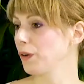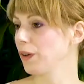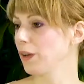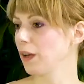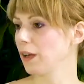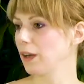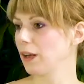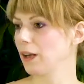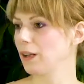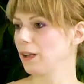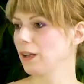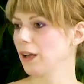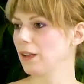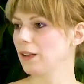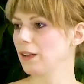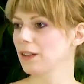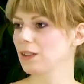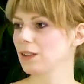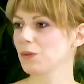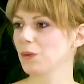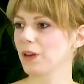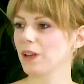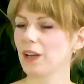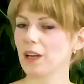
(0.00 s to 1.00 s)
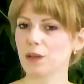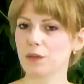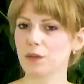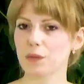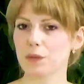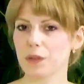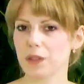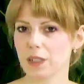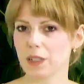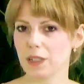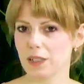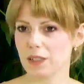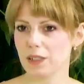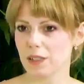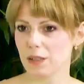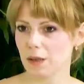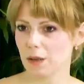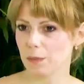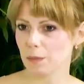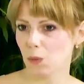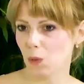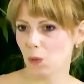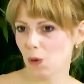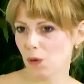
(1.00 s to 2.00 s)
and that's why I kind of feel like it's
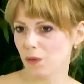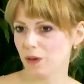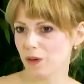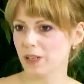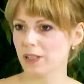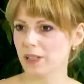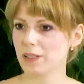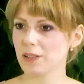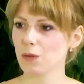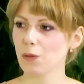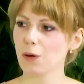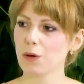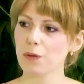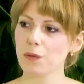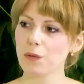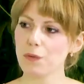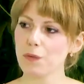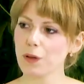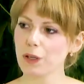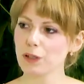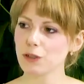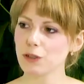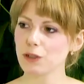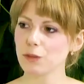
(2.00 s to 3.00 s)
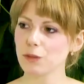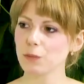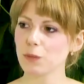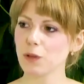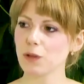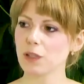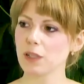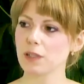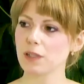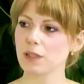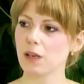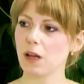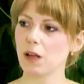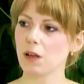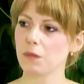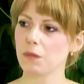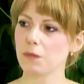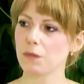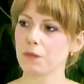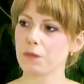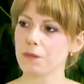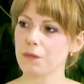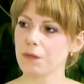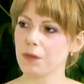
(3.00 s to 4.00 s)
more of a historical fiction book, because
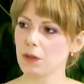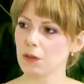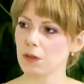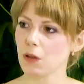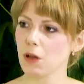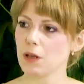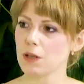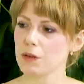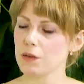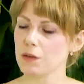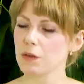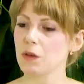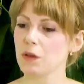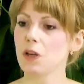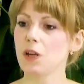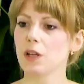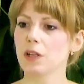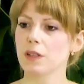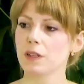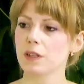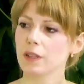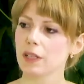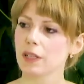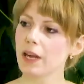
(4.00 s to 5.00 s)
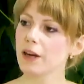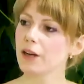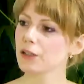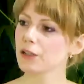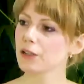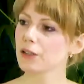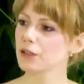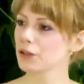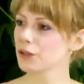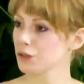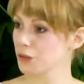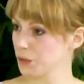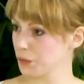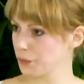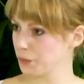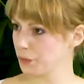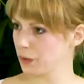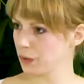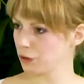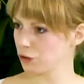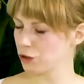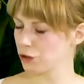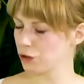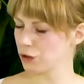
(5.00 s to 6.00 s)
a lot of the characters are
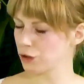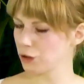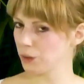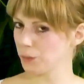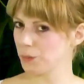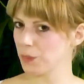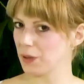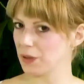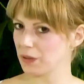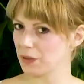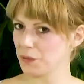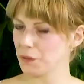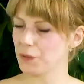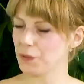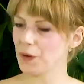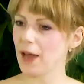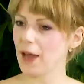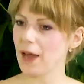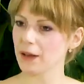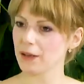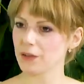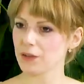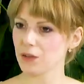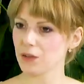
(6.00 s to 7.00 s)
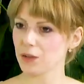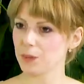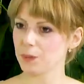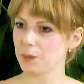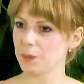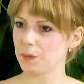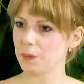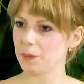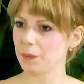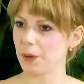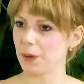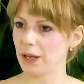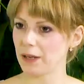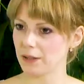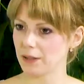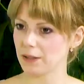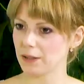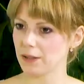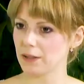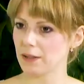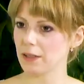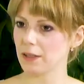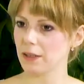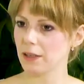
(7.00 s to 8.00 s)
fictional, but the facts are
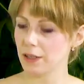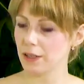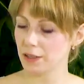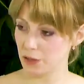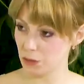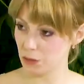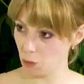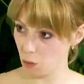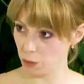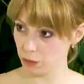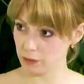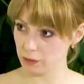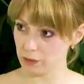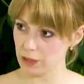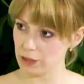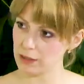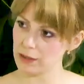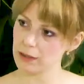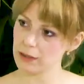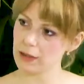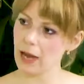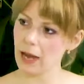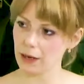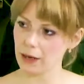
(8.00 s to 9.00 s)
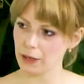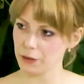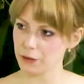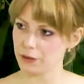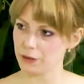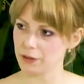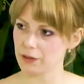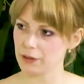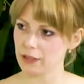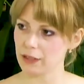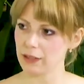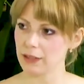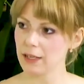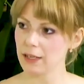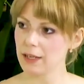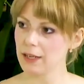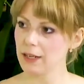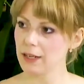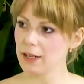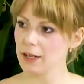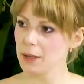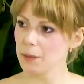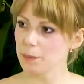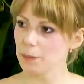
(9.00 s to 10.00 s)
based historically accurately.
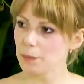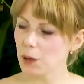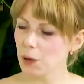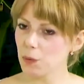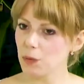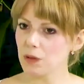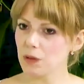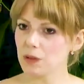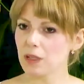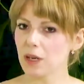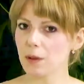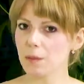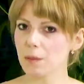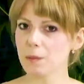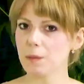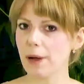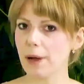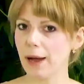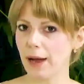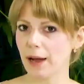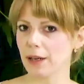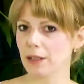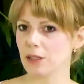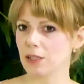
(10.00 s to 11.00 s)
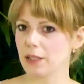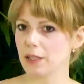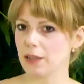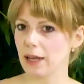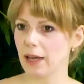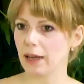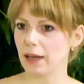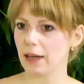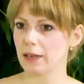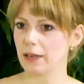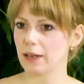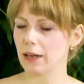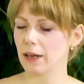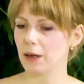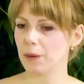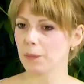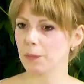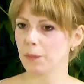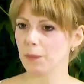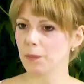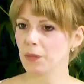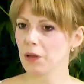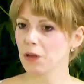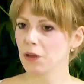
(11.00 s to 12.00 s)
But we'll come back to that.
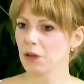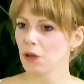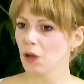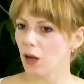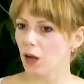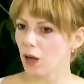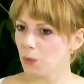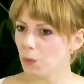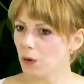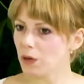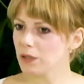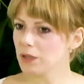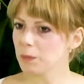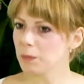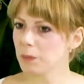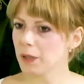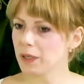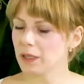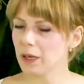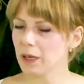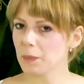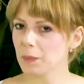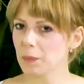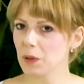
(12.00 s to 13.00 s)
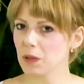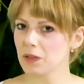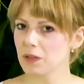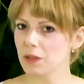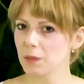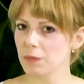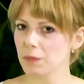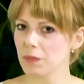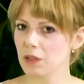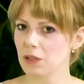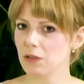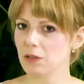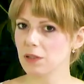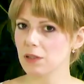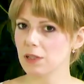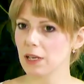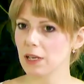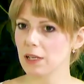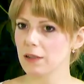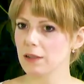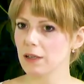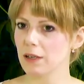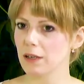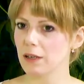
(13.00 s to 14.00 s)
I want to pick up on something you
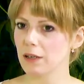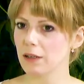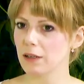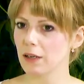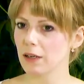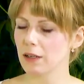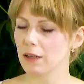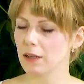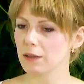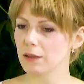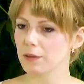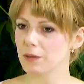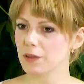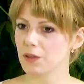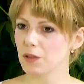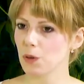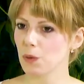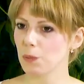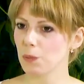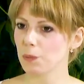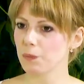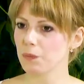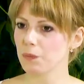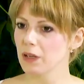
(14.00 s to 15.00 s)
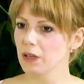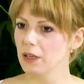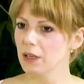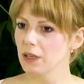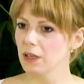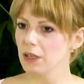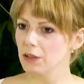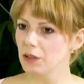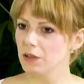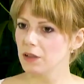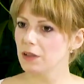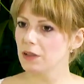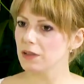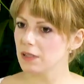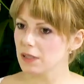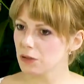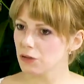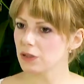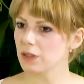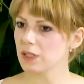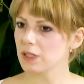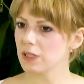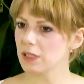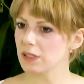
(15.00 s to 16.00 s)
said there. So that's an
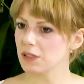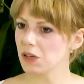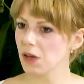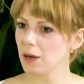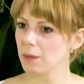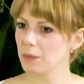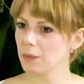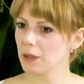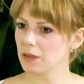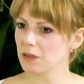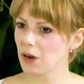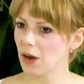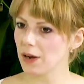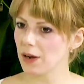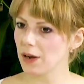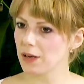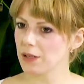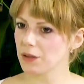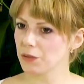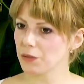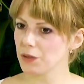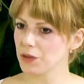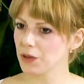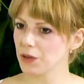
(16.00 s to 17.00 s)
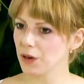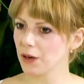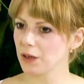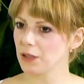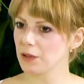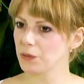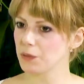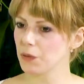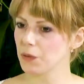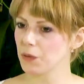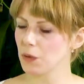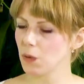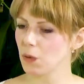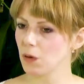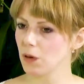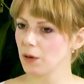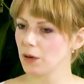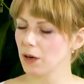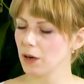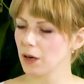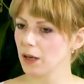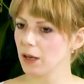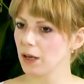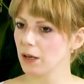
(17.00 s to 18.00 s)
interesting time, like 93,
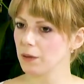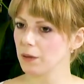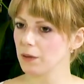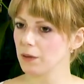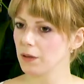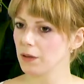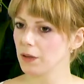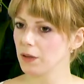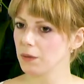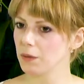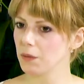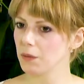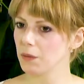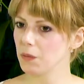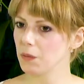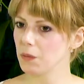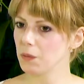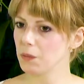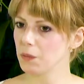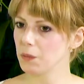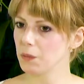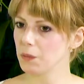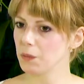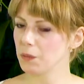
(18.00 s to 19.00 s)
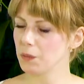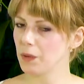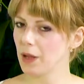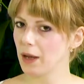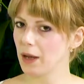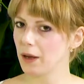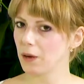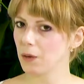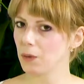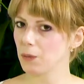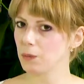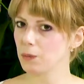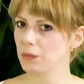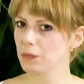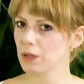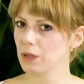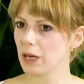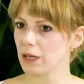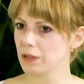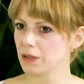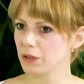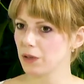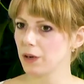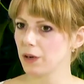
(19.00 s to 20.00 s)
94, now
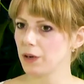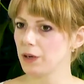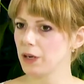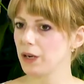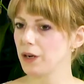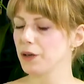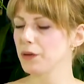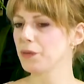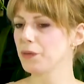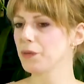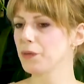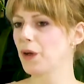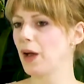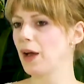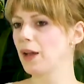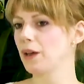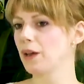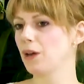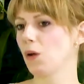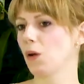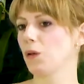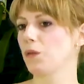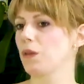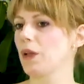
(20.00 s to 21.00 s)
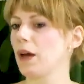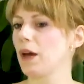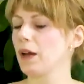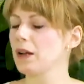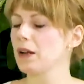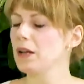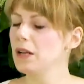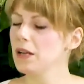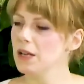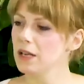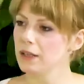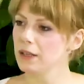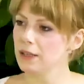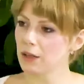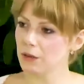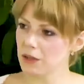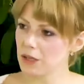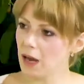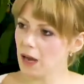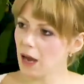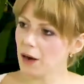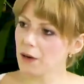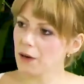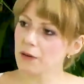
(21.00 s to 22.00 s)
Yasser Arafat and all of that. Now the
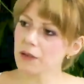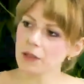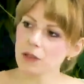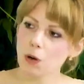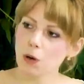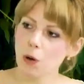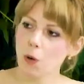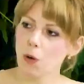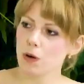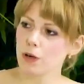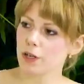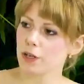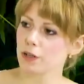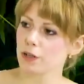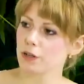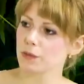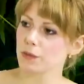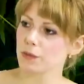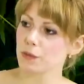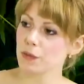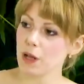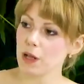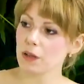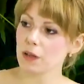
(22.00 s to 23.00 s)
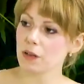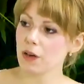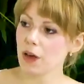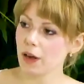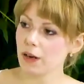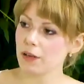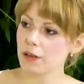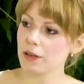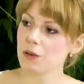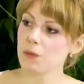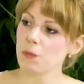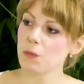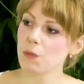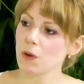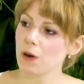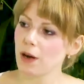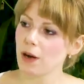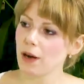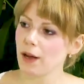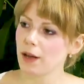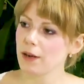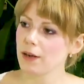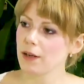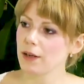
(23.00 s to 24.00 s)
Iron Curtain fell in
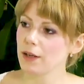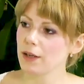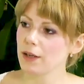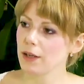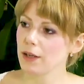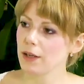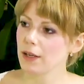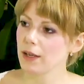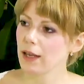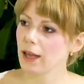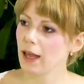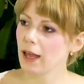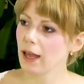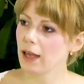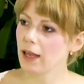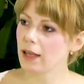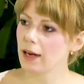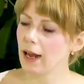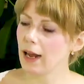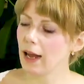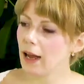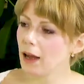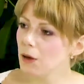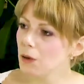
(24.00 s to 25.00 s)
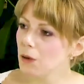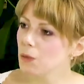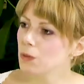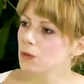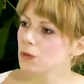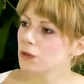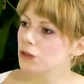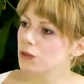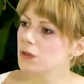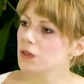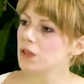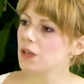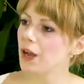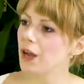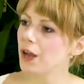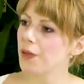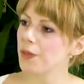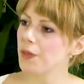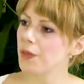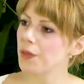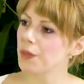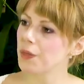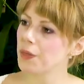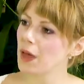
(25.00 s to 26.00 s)
91. And how would you say
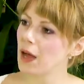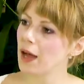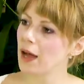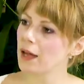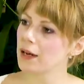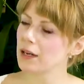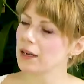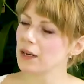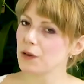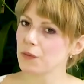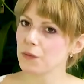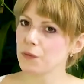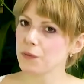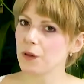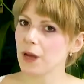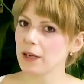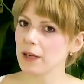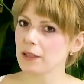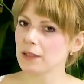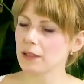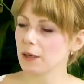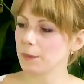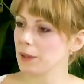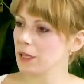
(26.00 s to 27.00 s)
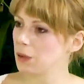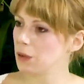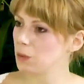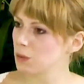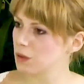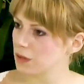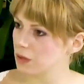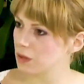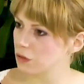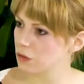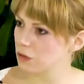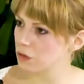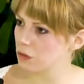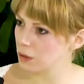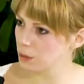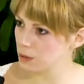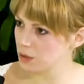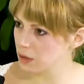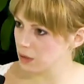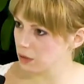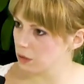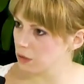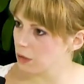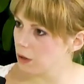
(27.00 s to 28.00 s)
that affected? I mean, there was
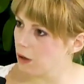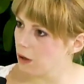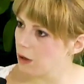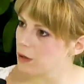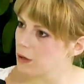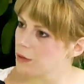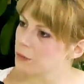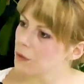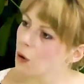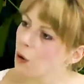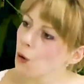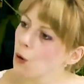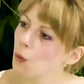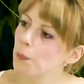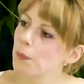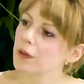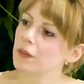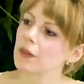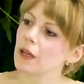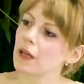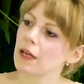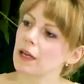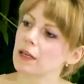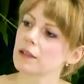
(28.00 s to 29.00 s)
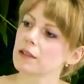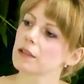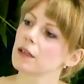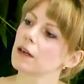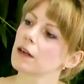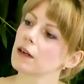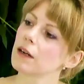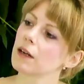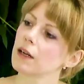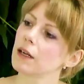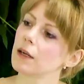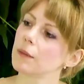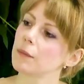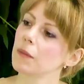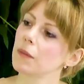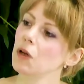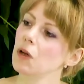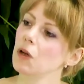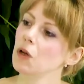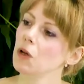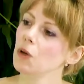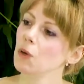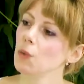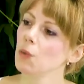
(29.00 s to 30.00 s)
a lot of hope at that time
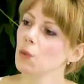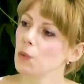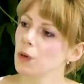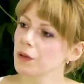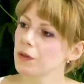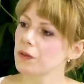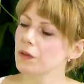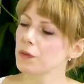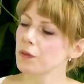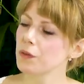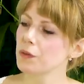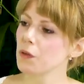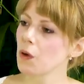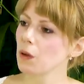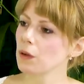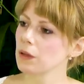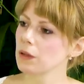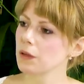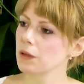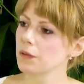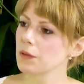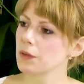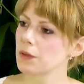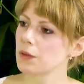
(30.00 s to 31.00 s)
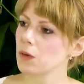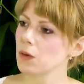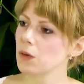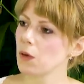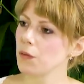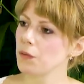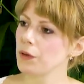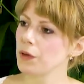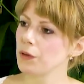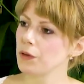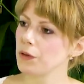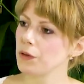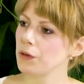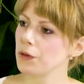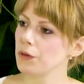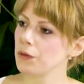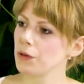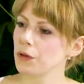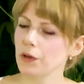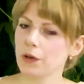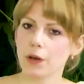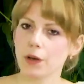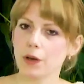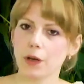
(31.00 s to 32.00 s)
with the falling of the Soviet
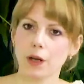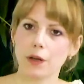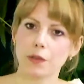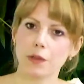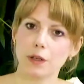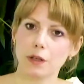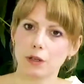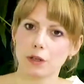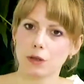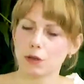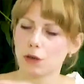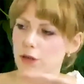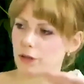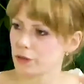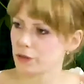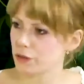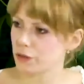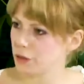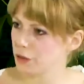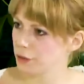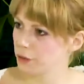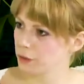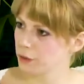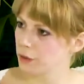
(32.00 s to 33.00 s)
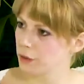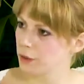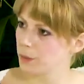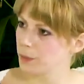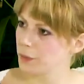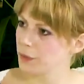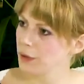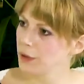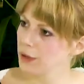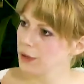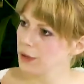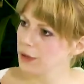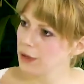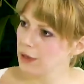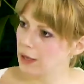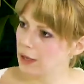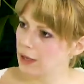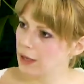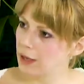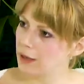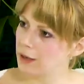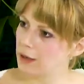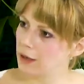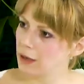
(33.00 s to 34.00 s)
Union, I think, across Europe.
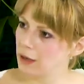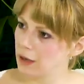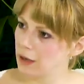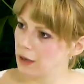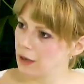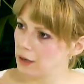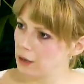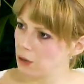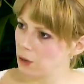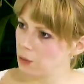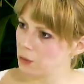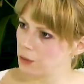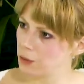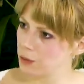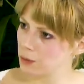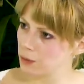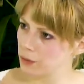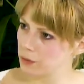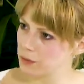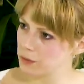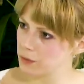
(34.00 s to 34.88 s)
And I know you were